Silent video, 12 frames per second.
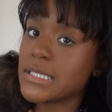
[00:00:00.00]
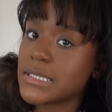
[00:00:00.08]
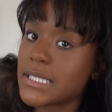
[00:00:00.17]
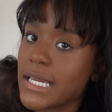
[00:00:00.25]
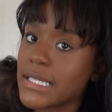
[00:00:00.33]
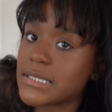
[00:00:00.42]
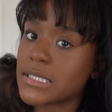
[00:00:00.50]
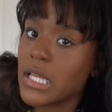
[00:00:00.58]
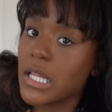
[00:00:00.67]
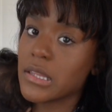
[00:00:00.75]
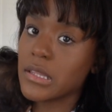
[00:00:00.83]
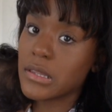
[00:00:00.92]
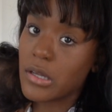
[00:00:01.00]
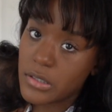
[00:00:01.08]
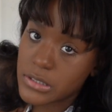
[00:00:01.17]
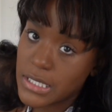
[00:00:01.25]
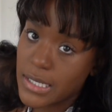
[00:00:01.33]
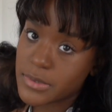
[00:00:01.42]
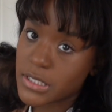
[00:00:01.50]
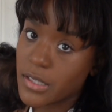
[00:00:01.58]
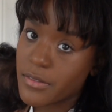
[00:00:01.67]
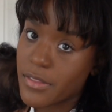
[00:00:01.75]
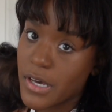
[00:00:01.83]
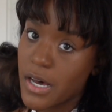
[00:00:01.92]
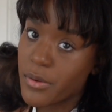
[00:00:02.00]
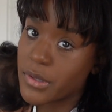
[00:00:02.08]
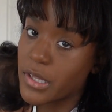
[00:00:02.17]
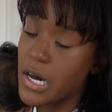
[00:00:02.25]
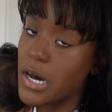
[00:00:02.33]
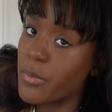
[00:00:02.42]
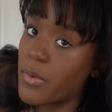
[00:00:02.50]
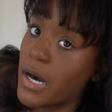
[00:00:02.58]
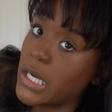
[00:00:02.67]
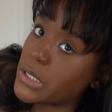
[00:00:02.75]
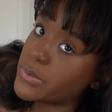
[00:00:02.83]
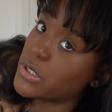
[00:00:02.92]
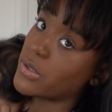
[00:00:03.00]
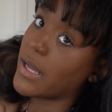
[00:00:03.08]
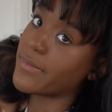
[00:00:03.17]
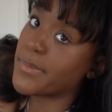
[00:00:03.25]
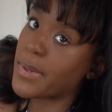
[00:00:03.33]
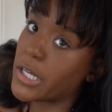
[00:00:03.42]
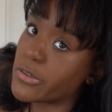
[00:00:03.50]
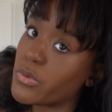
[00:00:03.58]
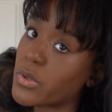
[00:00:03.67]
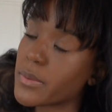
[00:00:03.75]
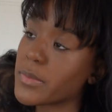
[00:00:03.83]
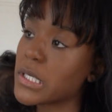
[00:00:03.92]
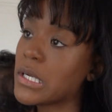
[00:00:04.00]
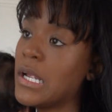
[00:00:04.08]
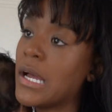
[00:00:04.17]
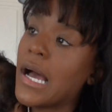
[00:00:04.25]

it takes a long time to unthaw with the hot water, we don't have a bottle warmer,